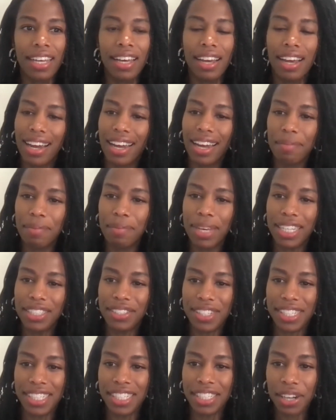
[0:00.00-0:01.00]
I'm Adrienne
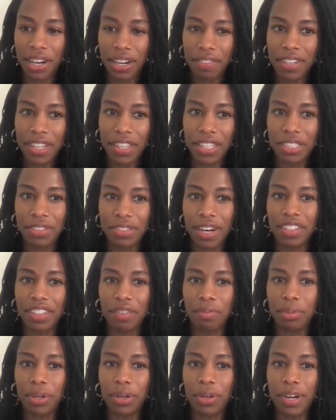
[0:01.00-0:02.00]
Elise Tarver, the Director of
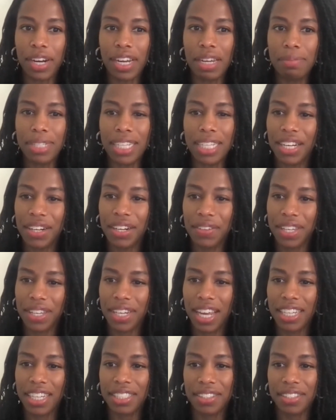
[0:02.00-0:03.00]
Programs here at the
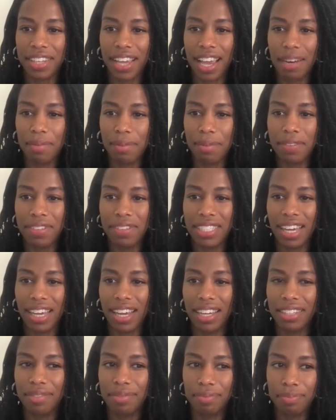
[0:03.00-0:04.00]
National Academy of
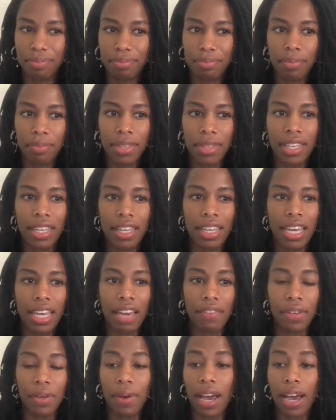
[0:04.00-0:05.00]
Design. If
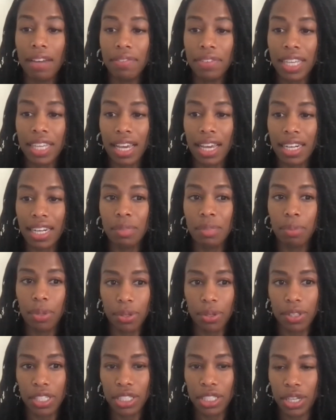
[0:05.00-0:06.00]
you haven't yet
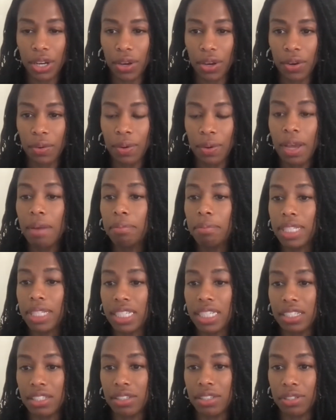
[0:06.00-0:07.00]
explored the show,
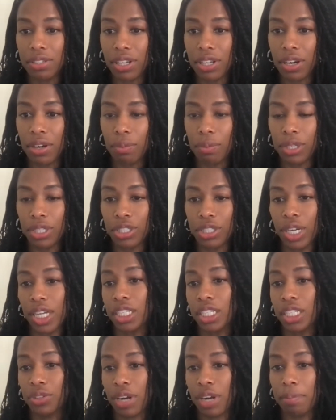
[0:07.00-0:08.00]
please do so. We're going to
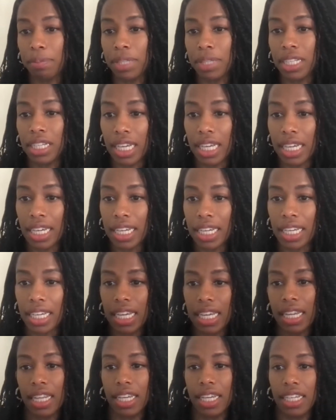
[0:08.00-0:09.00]
drop the link
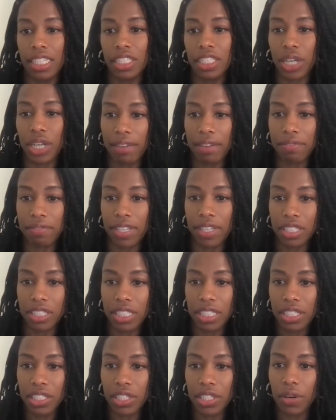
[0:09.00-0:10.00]
in the chat
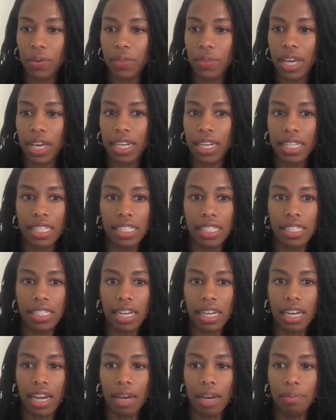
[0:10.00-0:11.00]
function. So that is
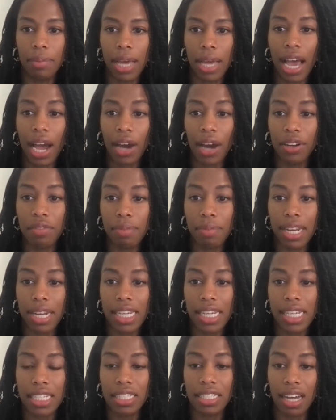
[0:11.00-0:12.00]

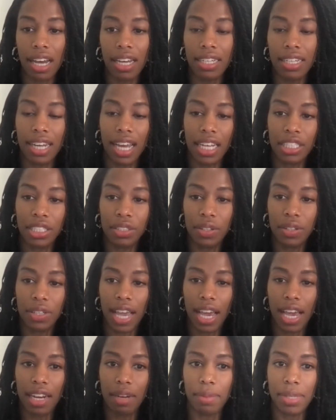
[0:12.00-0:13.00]

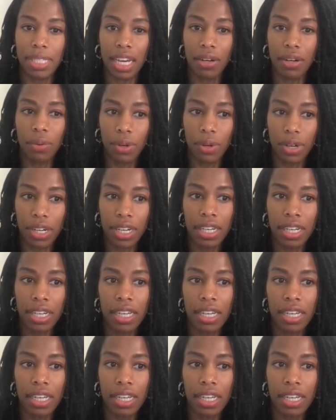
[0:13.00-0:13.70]
outofmany.nationalacademy.org.